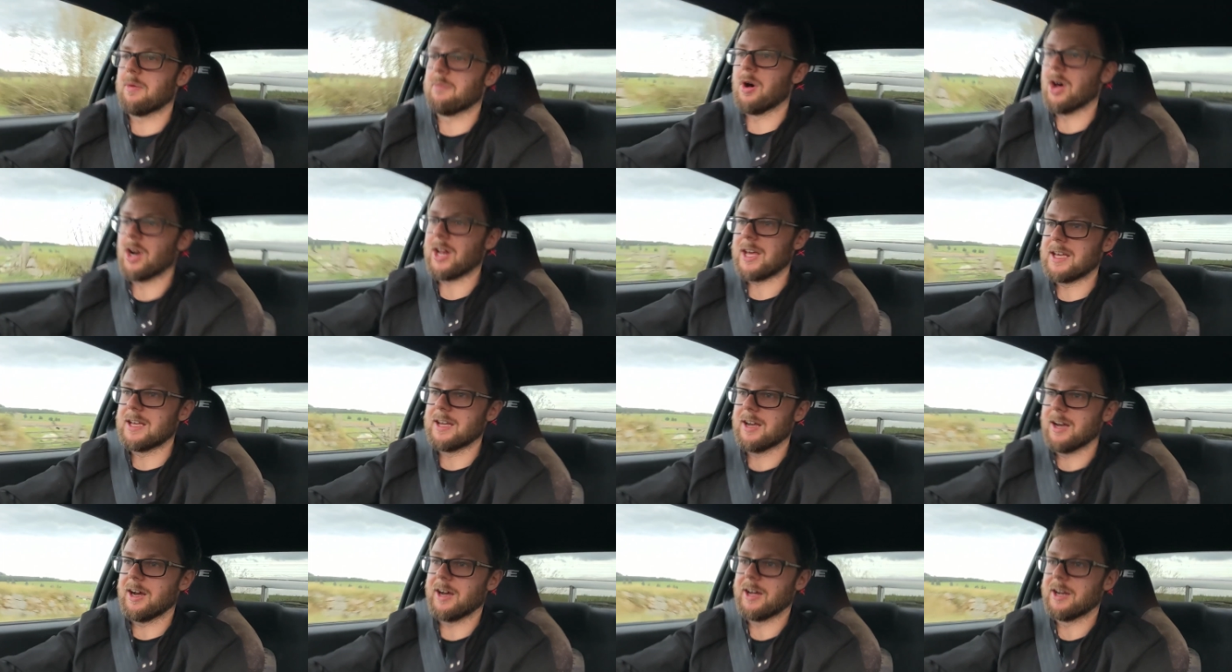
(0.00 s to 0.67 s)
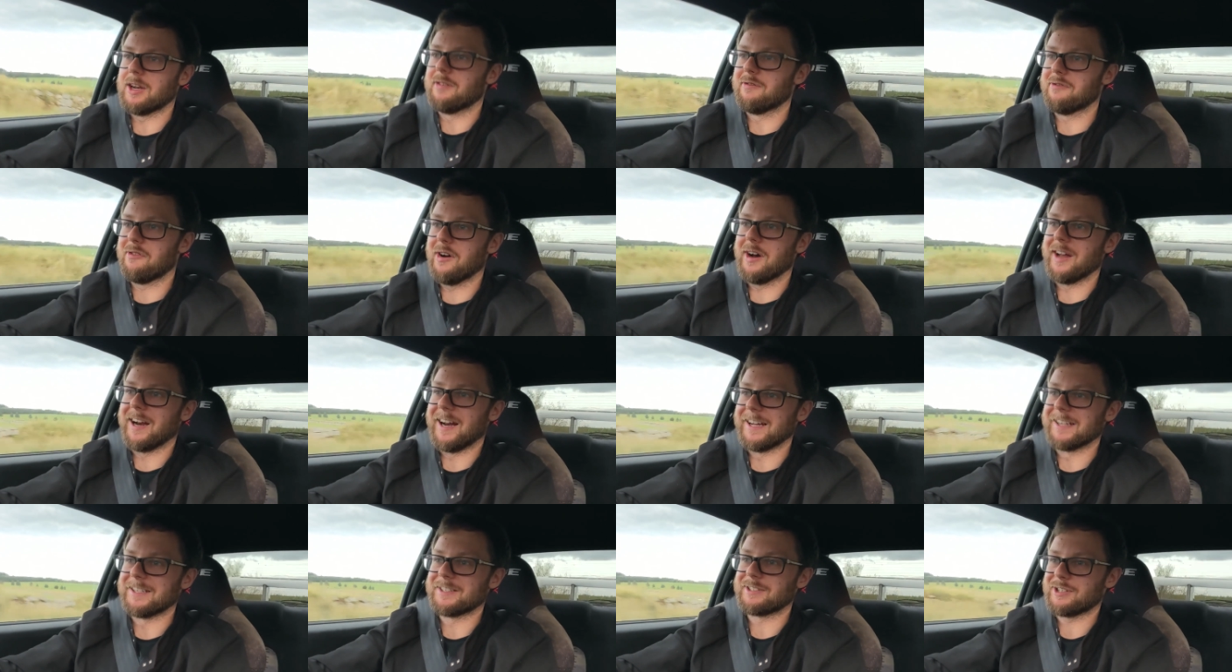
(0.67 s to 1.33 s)
money and
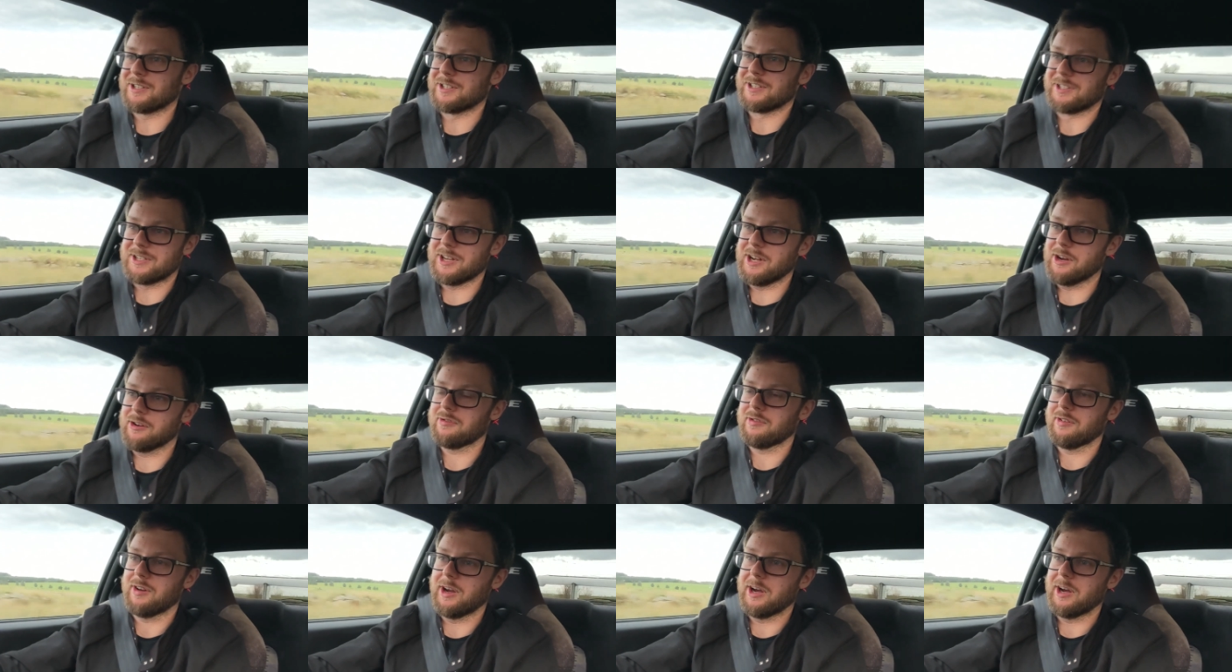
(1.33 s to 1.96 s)
finance and stuff.